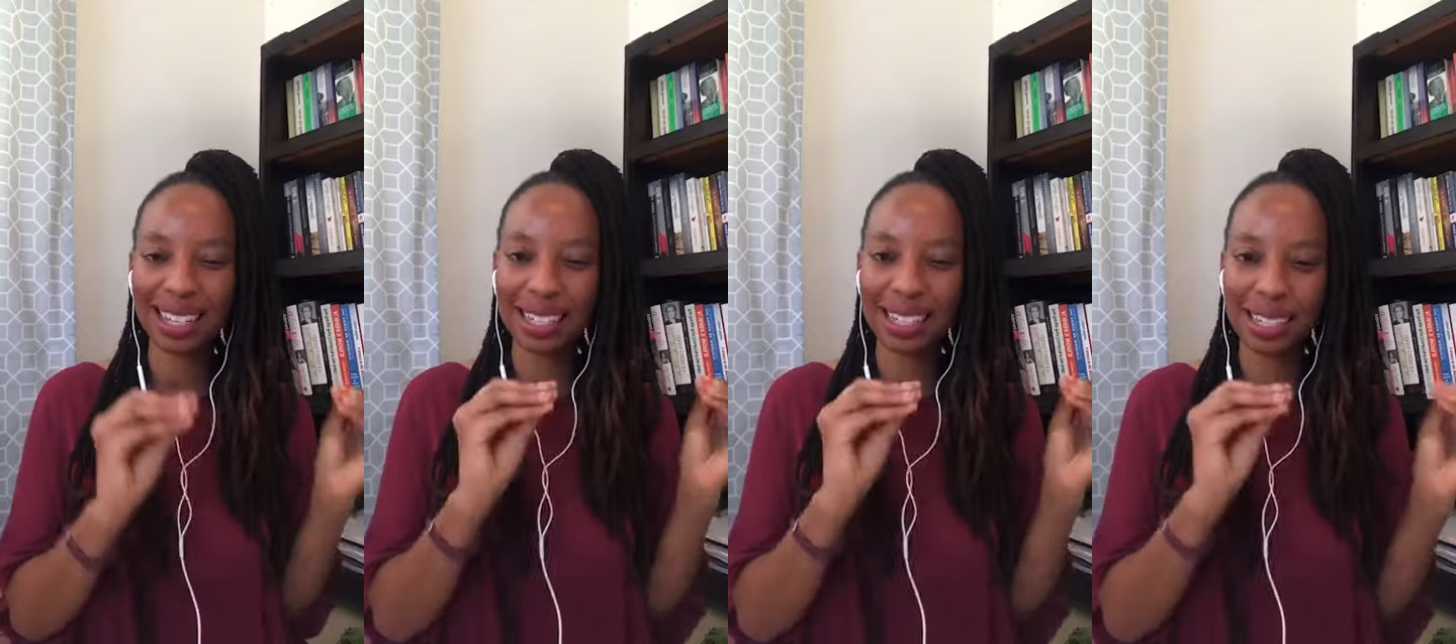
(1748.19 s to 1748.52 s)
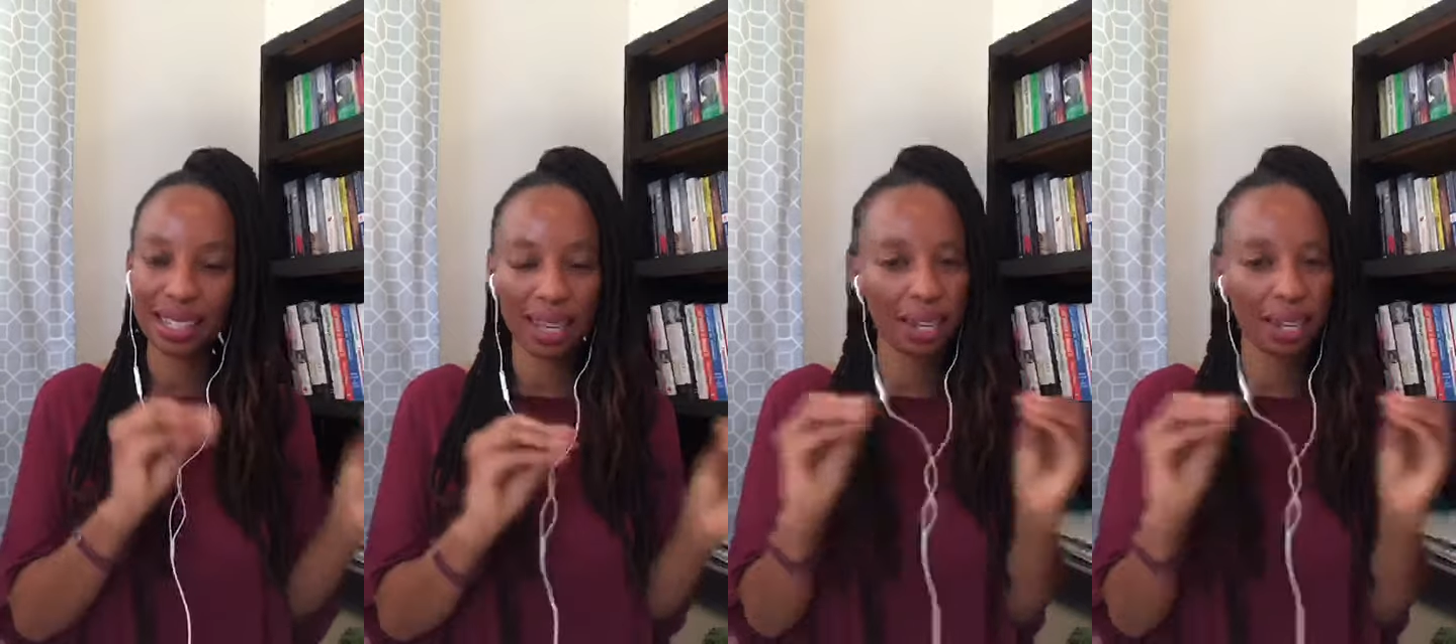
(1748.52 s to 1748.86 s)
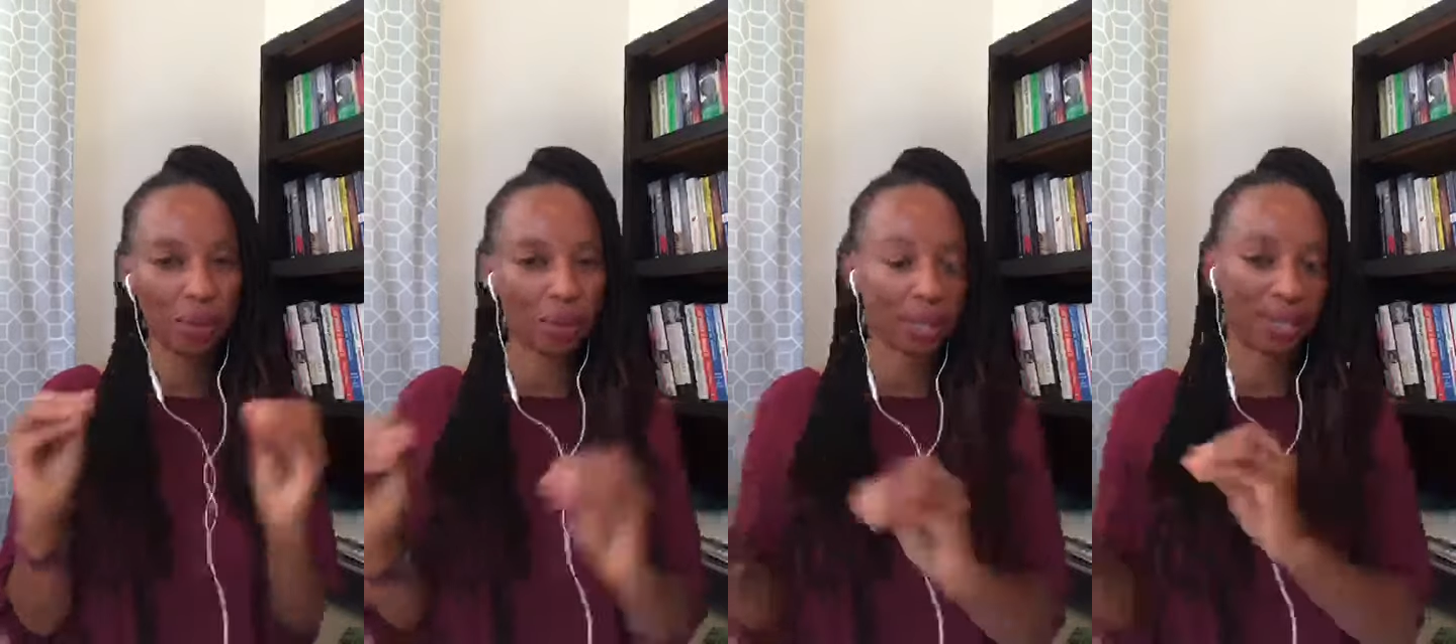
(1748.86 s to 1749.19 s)
exactly
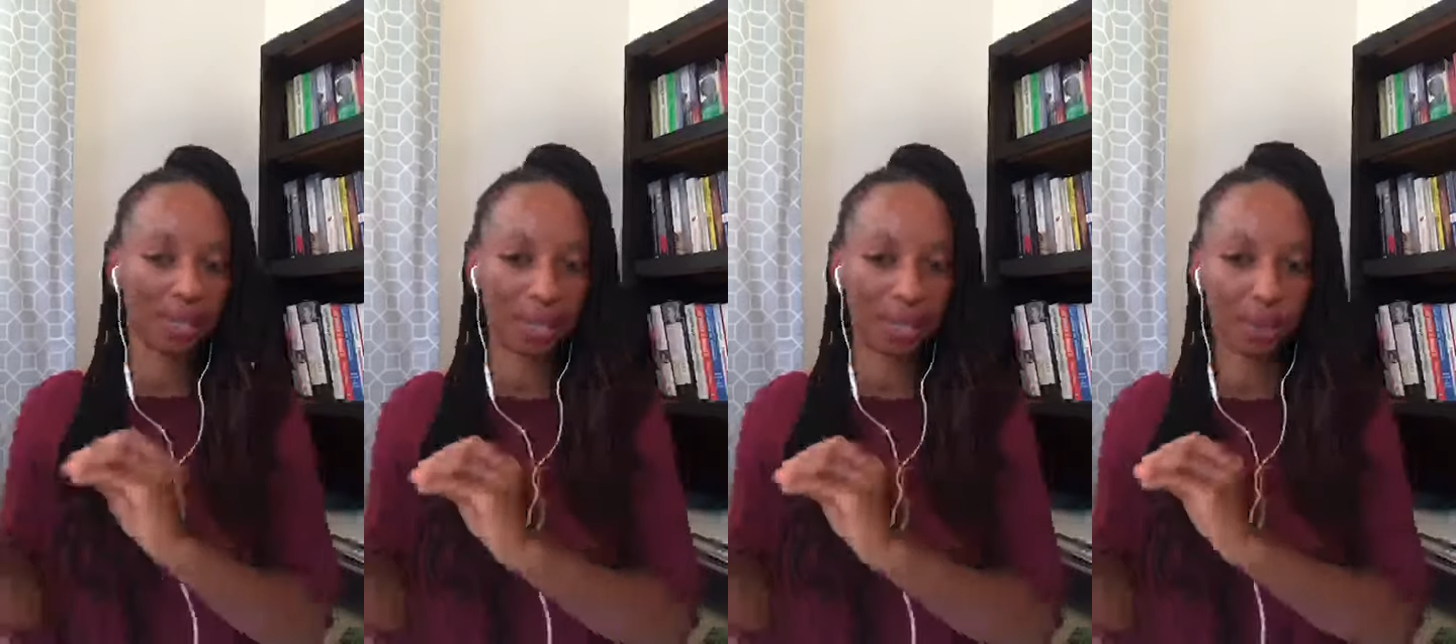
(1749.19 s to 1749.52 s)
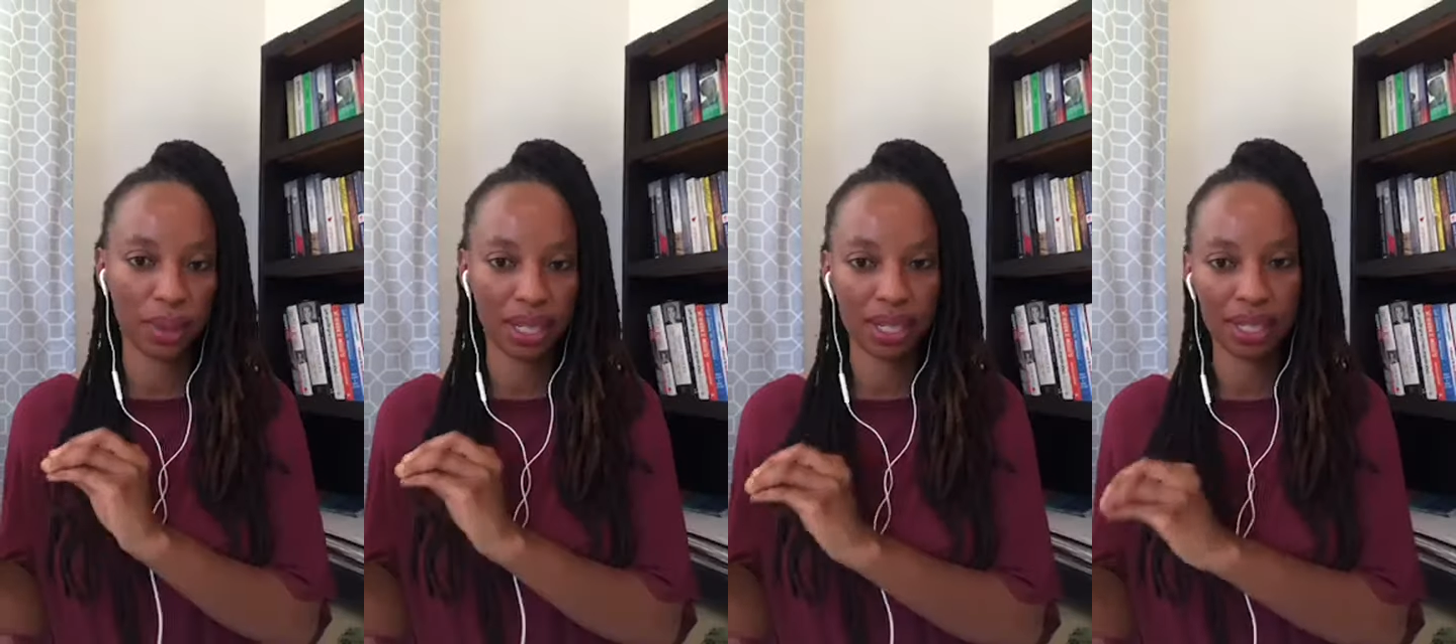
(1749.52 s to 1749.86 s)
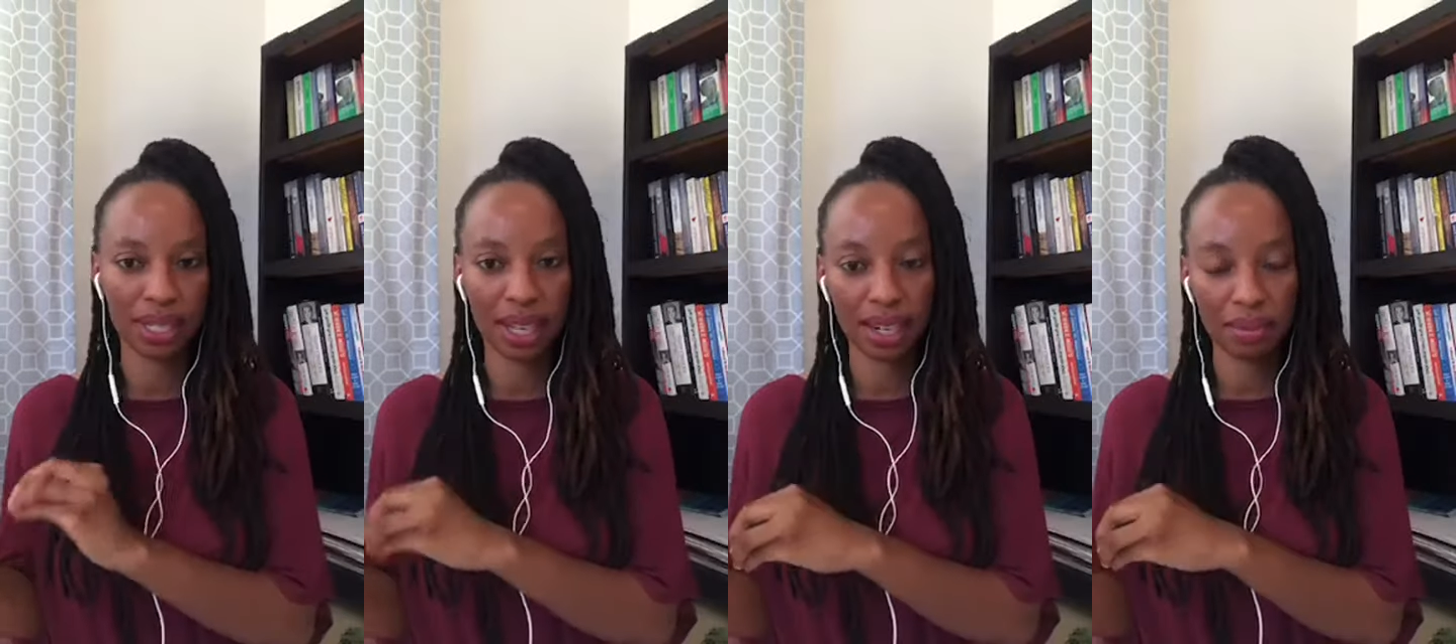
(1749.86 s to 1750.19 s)
what does
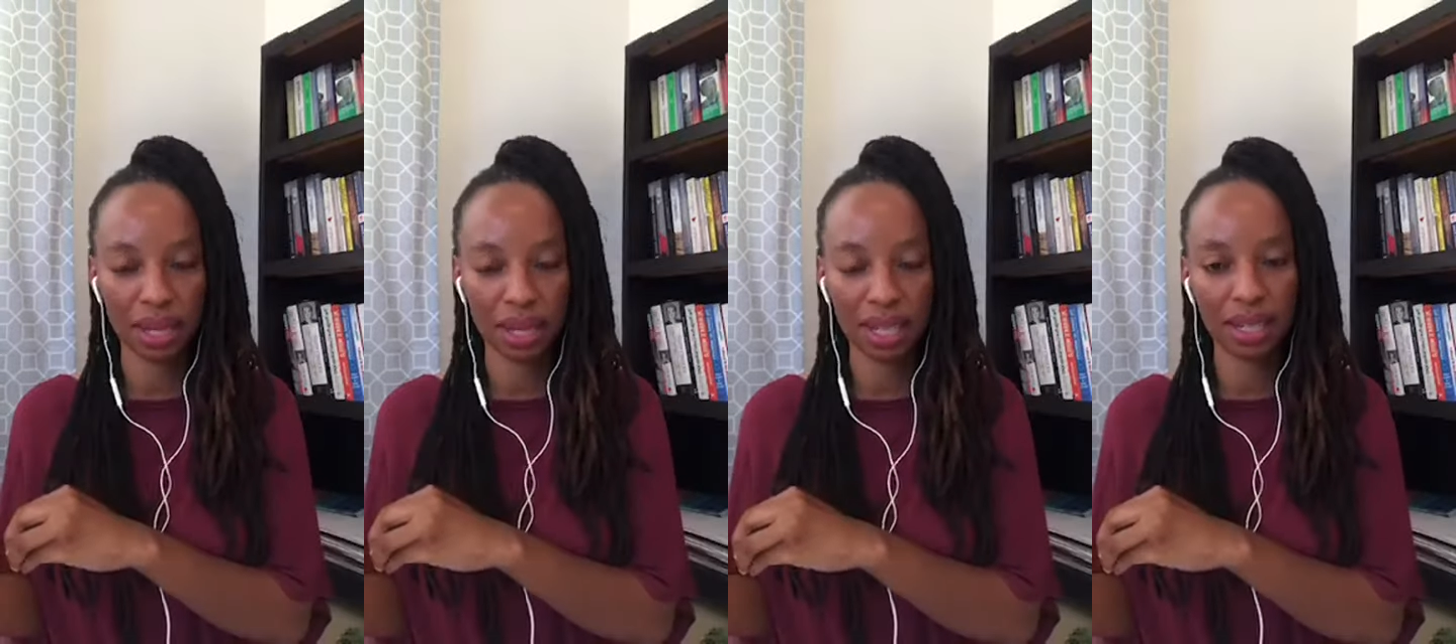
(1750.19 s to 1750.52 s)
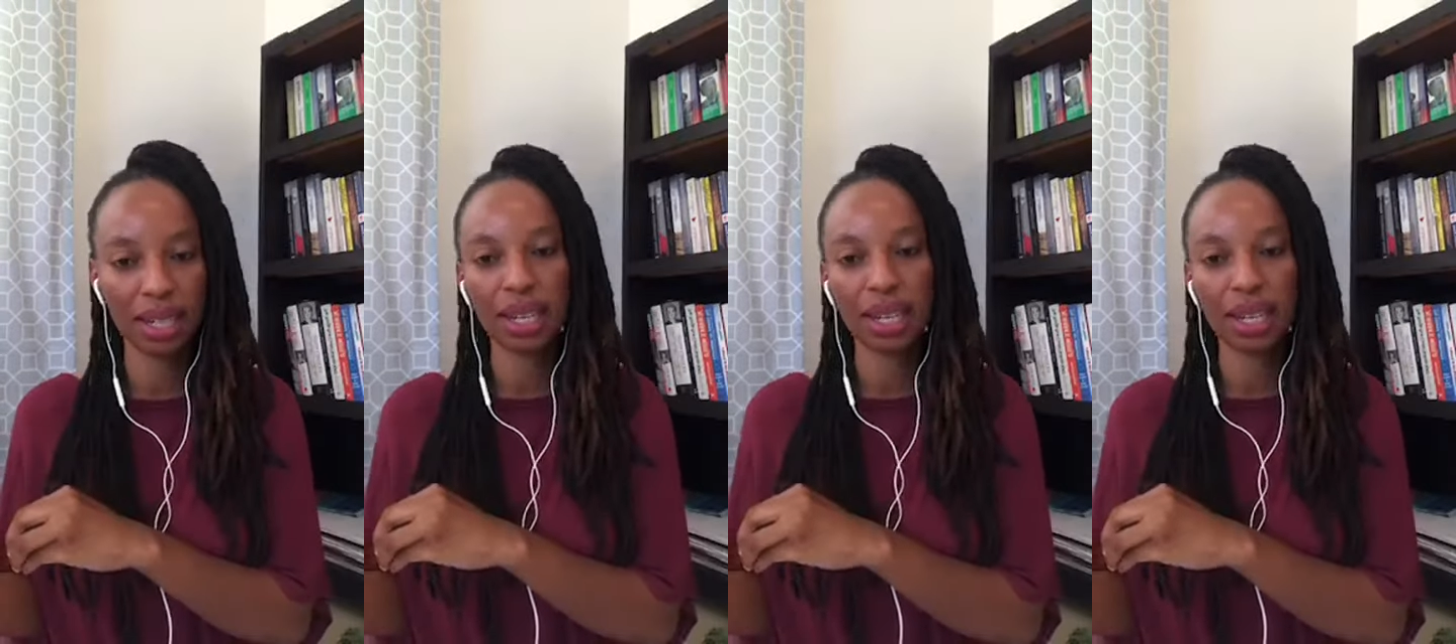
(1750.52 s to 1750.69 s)
that mean?